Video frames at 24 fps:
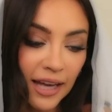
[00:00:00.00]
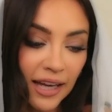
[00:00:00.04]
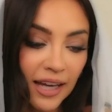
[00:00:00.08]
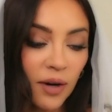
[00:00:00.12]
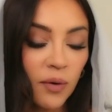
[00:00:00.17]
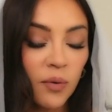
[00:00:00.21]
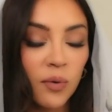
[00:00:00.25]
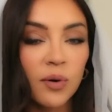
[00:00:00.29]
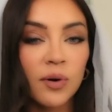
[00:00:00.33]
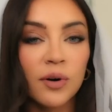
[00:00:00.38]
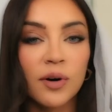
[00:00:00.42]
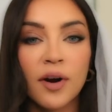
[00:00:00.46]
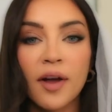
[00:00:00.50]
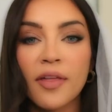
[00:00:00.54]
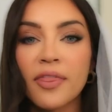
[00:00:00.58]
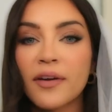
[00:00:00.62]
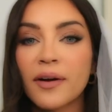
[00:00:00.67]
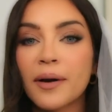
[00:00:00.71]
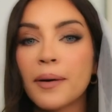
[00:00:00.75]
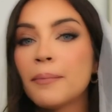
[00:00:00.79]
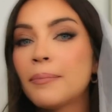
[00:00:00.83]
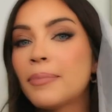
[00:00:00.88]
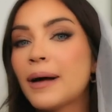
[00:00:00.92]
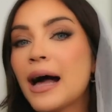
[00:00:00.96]
it or
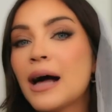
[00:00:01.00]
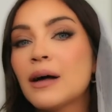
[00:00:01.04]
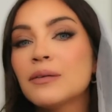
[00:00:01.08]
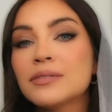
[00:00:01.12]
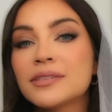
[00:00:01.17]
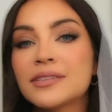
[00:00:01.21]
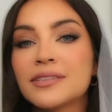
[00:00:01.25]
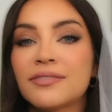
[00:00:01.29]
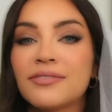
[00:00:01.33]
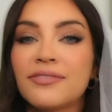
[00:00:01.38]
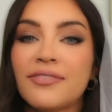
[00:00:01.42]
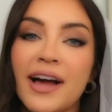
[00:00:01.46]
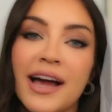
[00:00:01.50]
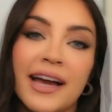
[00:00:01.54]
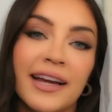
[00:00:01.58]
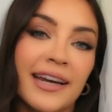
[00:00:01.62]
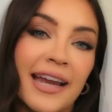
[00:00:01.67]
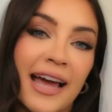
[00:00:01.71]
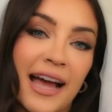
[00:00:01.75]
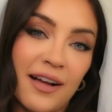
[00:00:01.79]
they're about to find